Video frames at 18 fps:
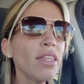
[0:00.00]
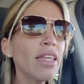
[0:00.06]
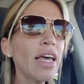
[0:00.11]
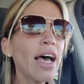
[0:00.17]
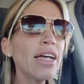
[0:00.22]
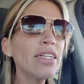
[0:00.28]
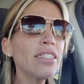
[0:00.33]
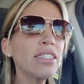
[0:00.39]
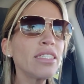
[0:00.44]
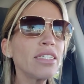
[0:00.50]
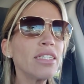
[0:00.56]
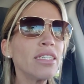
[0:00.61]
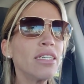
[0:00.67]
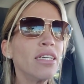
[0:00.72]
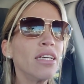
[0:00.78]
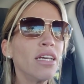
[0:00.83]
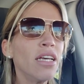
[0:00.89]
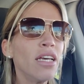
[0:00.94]
that
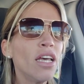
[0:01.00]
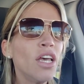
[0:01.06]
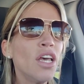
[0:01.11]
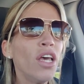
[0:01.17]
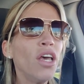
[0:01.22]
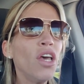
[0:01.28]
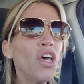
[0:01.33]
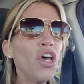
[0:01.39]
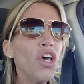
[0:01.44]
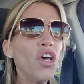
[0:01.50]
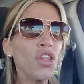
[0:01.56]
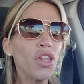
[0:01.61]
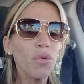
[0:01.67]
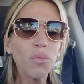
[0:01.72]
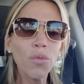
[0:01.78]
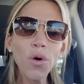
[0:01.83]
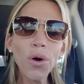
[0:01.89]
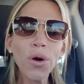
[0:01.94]

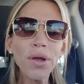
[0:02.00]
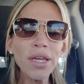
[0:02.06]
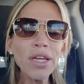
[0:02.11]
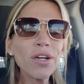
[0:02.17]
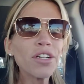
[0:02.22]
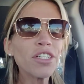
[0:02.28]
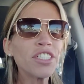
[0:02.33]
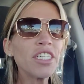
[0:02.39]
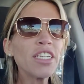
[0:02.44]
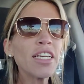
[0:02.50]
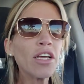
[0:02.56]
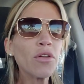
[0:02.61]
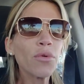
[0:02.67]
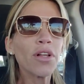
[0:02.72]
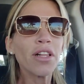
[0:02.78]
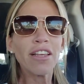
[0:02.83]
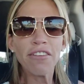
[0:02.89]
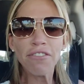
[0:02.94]
the more he or she
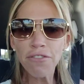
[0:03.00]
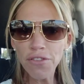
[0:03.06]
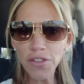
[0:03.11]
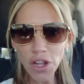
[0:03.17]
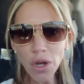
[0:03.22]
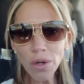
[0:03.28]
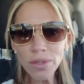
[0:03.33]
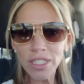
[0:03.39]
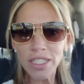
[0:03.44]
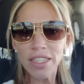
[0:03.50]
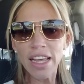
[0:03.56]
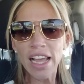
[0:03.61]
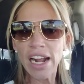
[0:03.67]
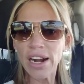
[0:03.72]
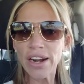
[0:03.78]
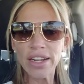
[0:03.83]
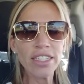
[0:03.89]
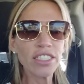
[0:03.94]
can really float
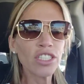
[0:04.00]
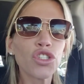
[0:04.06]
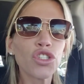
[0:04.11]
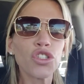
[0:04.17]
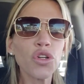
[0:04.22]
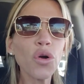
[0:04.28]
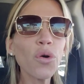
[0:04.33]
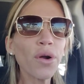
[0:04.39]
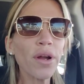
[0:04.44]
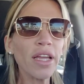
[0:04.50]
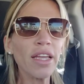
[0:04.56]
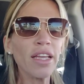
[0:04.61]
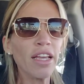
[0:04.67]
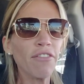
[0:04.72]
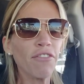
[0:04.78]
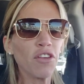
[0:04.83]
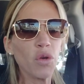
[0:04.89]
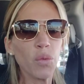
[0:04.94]
there story,
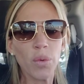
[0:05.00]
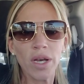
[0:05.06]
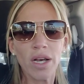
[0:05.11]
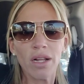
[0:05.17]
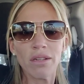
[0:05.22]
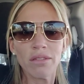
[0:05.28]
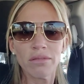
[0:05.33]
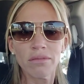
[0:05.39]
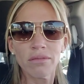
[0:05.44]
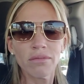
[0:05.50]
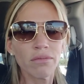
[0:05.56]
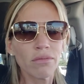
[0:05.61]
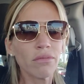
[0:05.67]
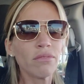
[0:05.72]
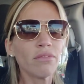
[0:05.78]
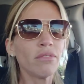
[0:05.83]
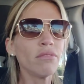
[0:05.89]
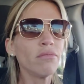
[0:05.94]
if you will.
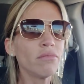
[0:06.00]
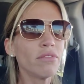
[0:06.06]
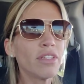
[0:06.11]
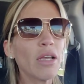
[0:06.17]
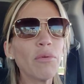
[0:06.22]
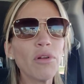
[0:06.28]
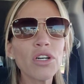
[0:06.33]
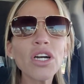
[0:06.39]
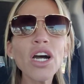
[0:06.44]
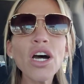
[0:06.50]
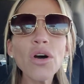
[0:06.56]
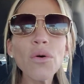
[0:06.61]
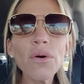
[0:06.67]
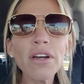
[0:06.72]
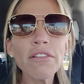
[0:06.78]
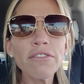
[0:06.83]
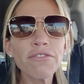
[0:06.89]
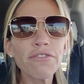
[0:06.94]
They will
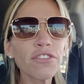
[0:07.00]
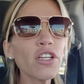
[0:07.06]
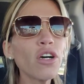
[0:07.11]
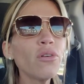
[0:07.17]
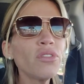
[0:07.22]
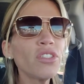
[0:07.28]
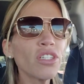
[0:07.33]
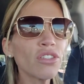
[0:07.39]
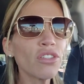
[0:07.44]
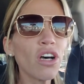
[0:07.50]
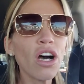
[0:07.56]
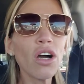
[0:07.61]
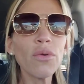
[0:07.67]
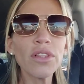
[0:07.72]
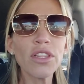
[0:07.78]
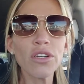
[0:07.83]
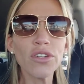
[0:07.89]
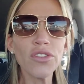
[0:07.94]
go and float
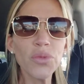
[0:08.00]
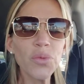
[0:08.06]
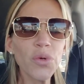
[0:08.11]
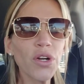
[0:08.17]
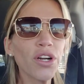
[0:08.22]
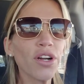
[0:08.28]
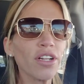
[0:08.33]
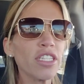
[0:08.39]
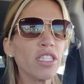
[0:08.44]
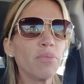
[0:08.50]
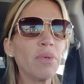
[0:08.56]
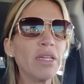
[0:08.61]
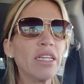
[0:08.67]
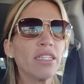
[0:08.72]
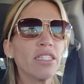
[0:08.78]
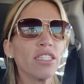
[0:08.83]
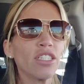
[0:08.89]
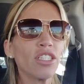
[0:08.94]
along with those words
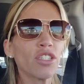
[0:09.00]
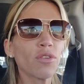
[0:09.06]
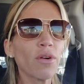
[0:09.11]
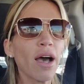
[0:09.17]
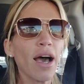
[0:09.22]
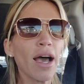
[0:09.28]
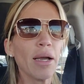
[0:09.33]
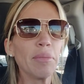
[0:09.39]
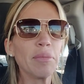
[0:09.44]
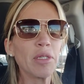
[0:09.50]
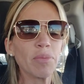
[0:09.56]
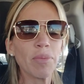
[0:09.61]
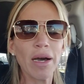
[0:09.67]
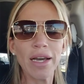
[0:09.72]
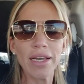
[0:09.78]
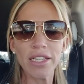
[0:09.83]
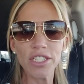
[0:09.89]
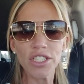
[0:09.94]
being described
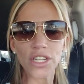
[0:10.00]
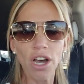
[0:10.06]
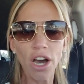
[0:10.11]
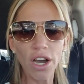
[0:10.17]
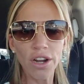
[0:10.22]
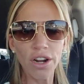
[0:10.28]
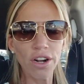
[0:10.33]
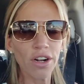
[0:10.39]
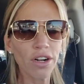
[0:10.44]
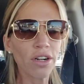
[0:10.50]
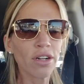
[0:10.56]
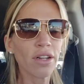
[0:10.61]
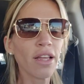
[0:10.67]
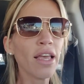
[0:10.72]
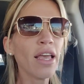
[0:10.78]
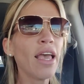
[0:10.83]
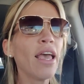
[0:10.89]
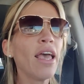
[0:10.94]
by the talker.
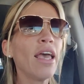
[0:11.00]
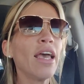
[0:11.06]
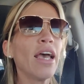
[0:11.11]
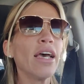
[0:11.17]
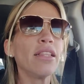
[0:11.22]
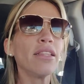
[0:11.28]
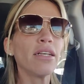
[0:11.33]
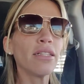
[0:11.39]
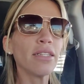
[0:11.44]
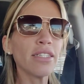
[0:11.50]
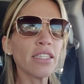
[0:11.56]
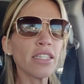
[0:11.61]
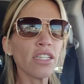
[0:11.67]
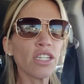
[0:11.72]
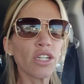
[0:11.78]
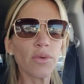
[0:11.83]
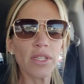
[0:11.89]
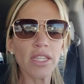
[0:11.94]
And the
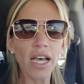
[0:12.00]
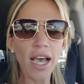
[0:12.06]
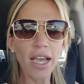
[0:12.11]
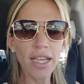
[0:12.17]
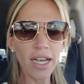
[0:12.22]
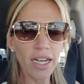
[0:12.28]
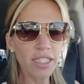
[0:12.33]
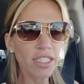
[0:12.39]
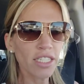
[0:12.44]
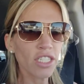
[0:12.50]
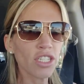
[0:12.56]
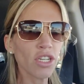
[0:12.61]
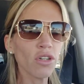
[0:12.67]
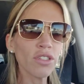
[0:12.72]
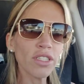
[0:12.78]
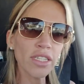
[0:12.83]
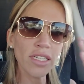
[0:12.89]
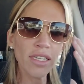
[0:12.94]
listener with high
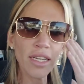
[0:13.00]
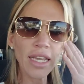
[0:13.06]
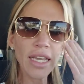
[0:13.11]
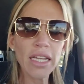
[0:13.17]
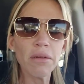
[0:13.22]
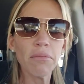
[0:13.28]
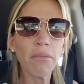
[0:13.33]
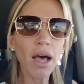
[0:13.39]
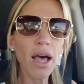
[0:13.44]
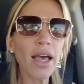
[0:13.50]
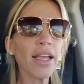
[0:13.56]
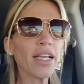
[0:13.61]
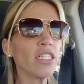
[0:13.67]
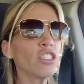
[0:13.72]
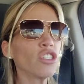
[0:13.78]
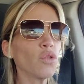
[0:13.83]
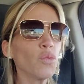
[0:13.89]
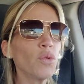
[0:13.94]
oxytocin in
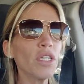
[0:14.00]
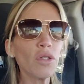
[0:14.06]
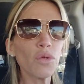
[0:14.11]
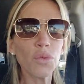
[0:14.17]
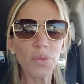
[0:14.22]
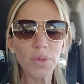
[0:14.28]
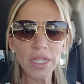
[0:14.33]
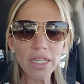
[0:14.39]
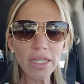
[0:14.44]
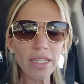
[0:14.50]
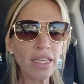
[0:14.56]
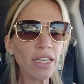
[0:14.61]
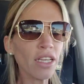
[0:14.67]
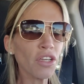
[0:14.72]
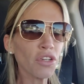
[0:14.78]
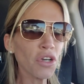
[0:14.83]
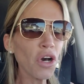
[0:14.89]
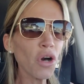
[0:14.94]
mind will
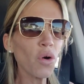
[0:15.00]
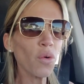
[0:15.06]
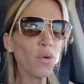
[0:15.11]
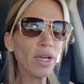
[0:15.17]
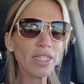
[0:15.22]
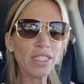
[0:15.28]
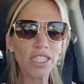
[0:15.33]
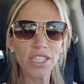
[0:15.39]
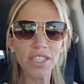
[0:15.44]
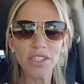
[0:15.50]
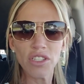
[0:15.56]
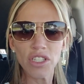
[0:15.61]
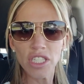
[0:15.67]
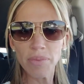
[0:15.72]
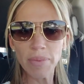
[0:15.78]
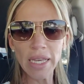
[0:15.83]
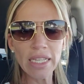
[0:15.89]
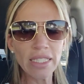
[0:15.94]
really go into
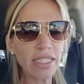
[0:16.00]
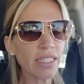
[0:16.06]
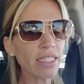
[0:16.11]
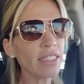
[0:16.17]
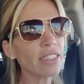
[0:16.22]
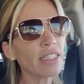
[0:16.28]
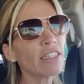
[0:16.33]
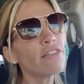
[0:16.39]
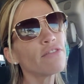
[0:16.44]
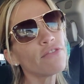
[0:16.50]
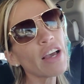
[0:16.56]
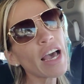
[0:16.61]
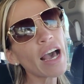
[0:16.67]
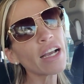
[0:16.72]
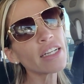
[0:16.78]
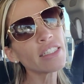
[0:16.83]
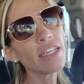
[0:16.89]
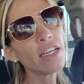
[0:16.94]
those spaces. In
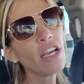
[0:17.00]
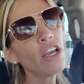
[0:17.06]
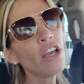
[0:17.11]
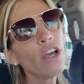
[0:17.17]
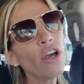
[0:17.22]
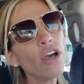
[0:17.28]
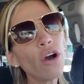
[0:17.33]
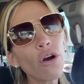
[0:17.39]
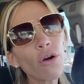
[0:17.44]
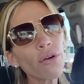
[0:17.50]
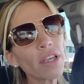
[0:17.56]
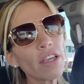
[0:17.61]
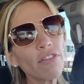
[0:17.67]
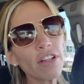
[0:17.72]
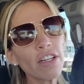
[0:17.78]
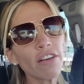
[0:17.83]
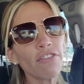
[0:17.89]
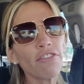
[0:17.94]
fact, or
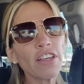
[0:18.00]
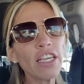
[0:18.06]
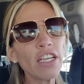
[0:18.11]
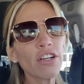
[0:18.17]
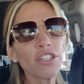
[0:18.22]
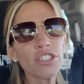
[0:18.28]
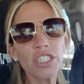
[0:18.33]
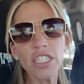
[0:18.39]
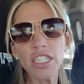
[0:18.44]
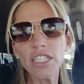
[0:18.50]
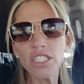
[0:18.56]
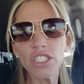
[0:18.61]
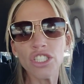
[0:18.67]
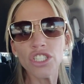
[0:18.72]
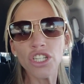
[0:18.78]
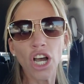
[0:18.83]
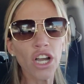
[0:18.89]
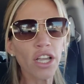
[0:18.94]
even if he or she
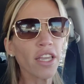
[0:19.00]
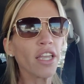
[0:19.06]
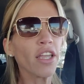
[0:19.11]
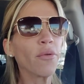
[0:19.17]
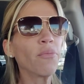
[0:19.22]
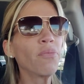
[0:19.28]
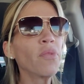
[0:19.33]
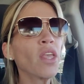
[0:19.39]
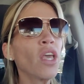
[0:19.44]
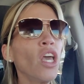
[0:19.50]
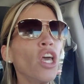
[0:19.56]
is talking,